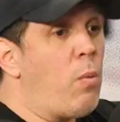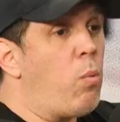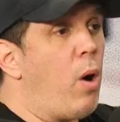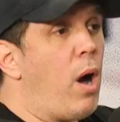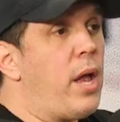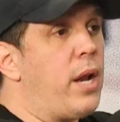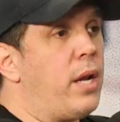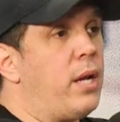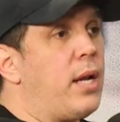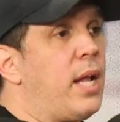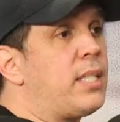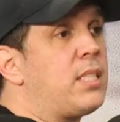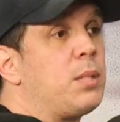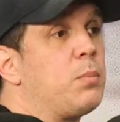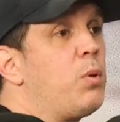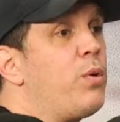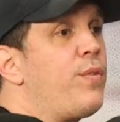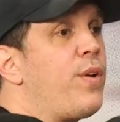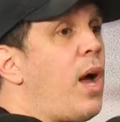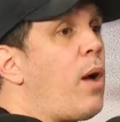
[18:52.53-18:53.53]
want it. That's the
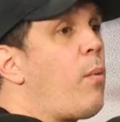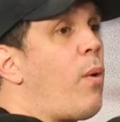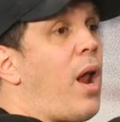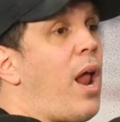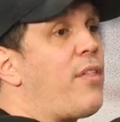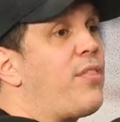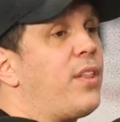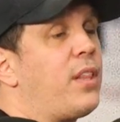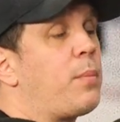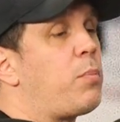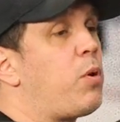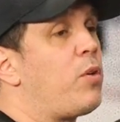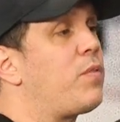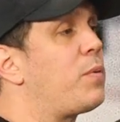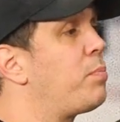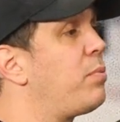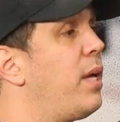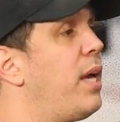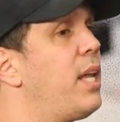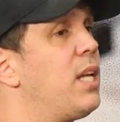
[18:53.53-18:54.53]
movie I want. I think the
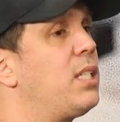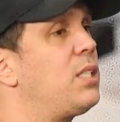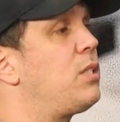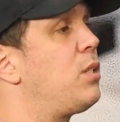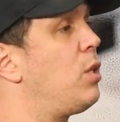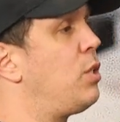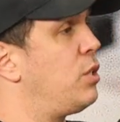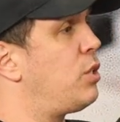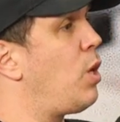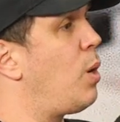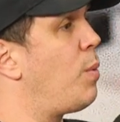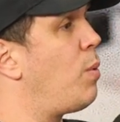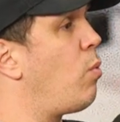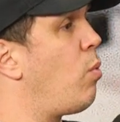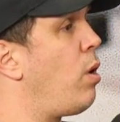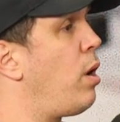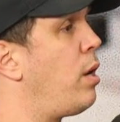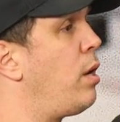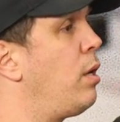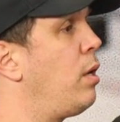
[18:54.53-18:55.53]
perfect plan is
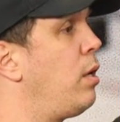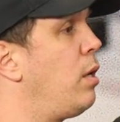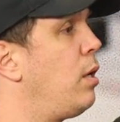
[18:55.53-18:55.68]
Obi-Wan